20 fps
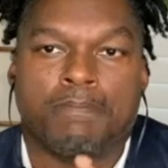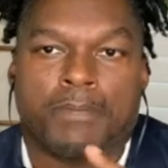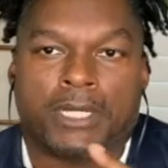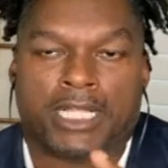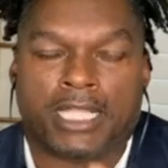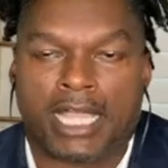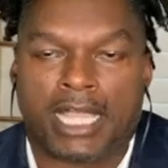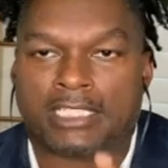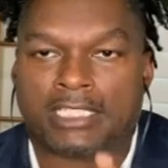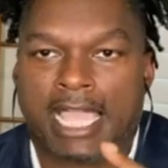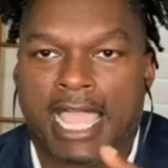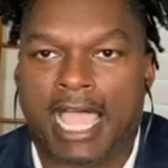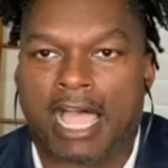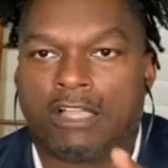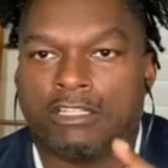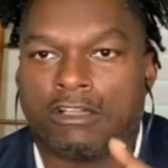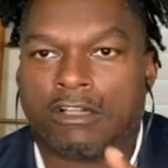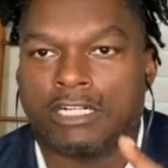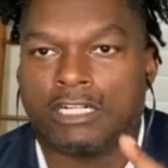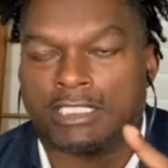Because of
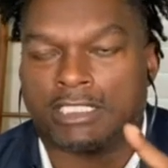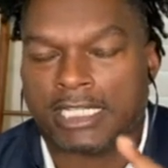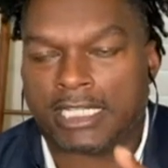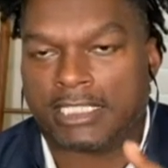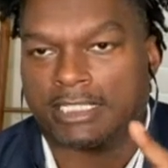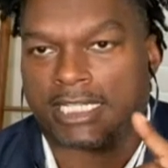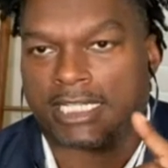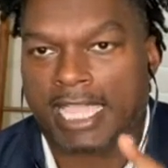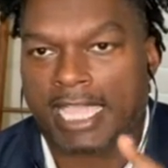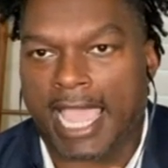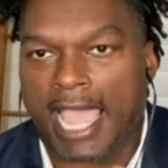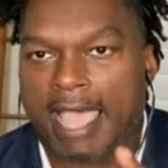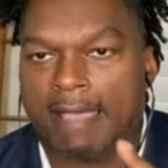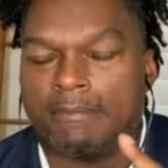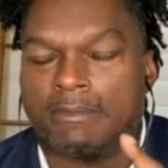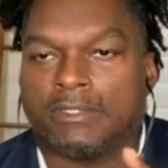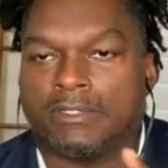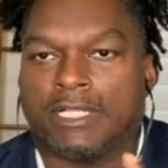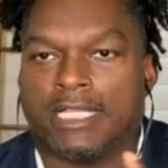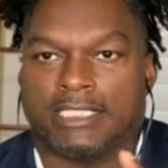how large his
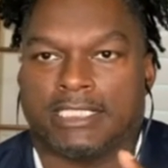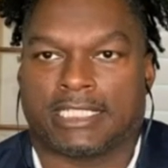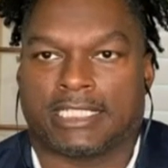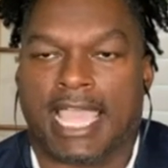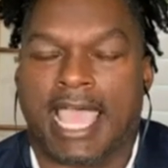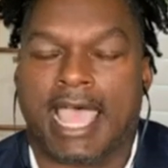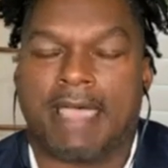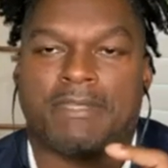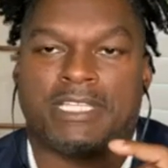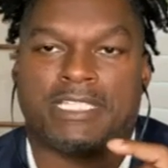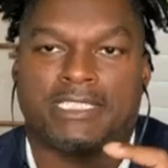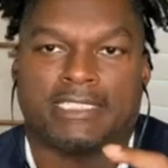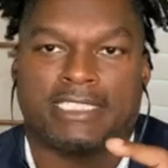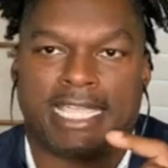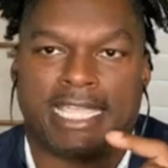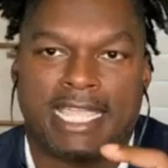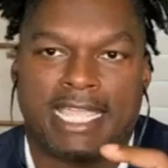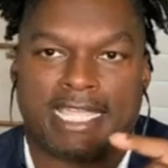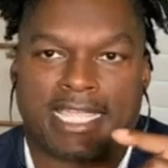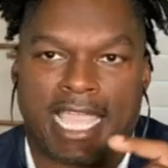
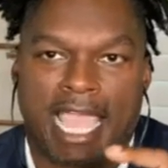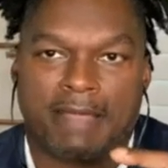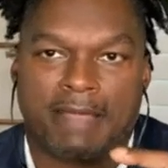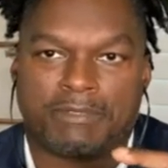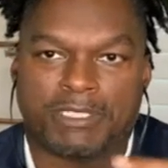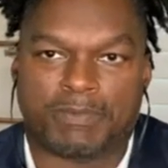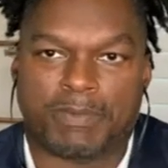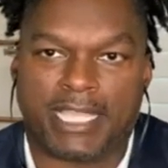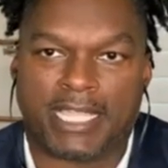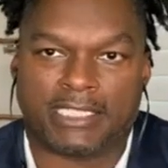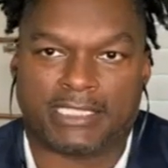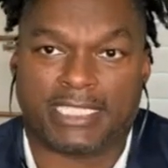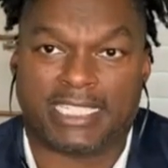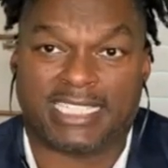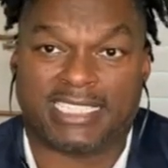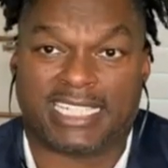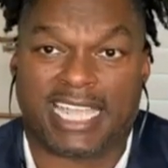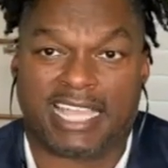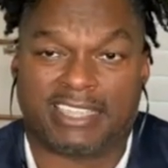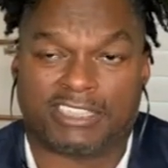dead cap space
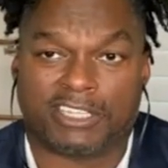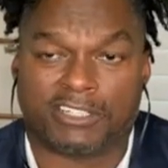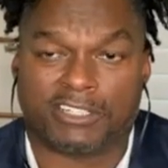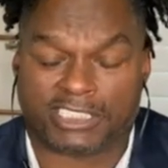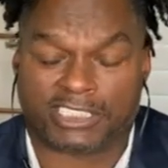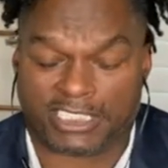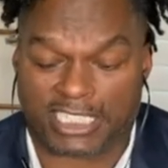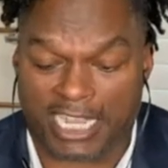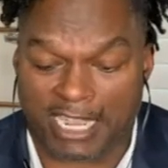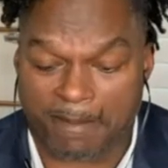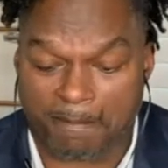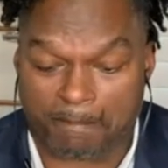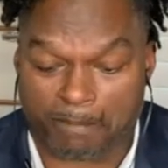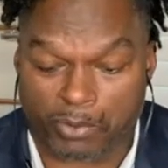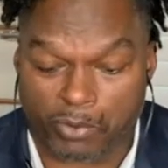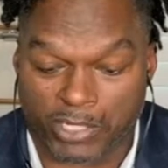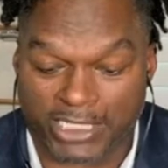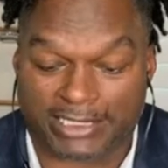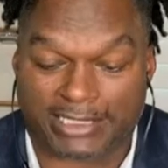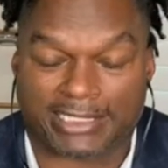is at
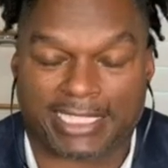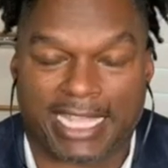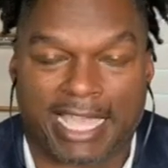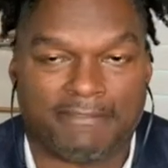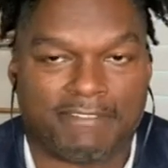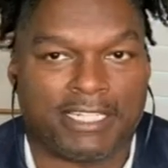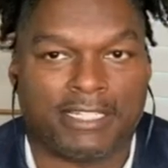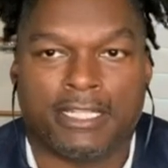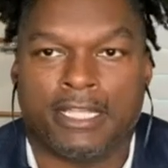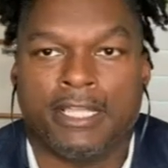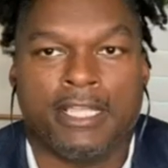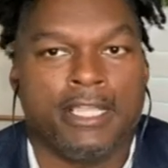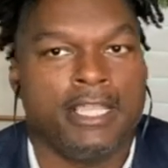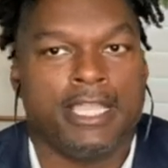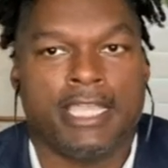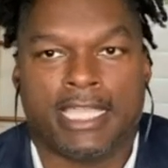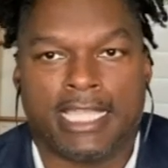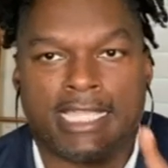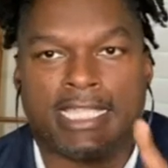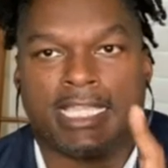13.7,
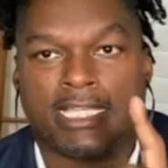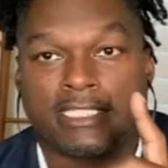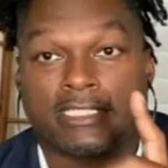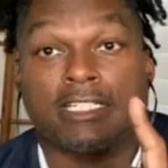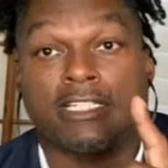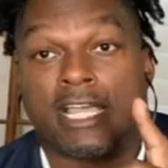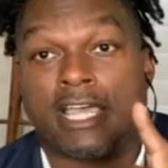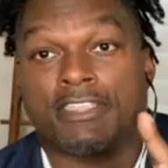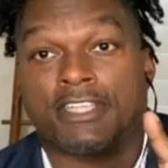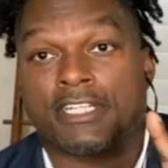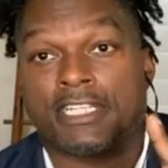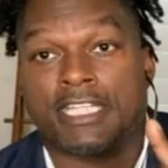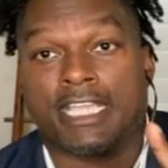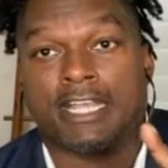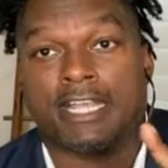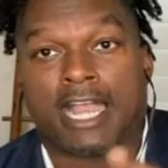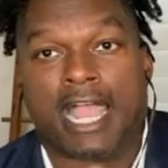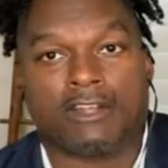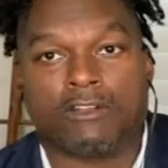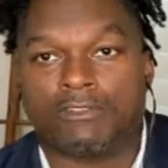he gets another
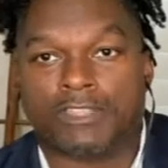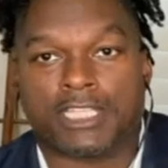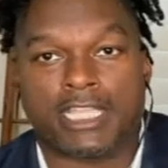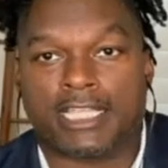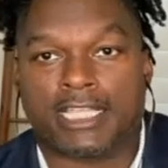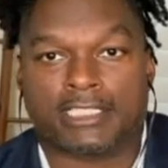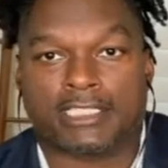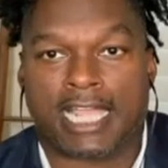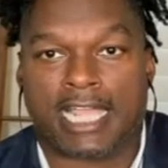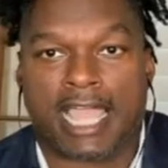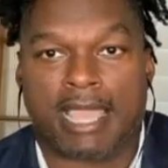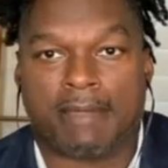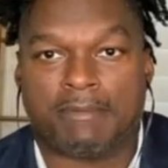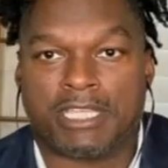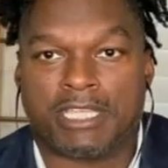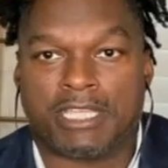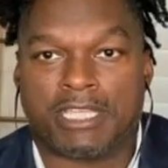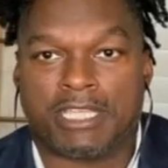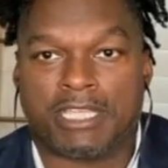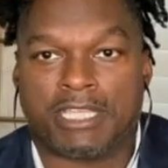year. I don't think his
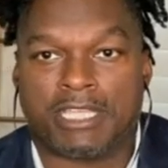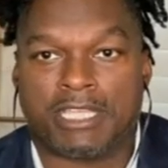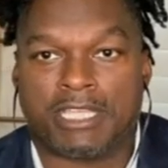time